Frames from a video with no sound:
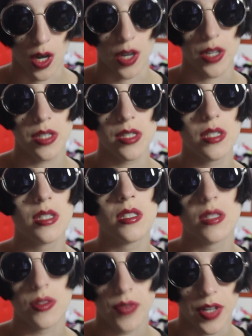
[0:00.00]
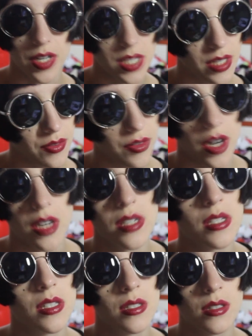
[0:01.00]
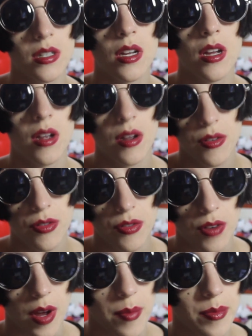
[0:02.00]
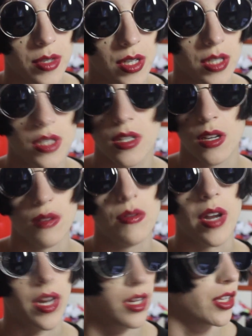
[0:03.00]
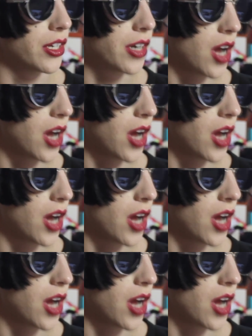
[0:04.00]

art. It's very different from just a regular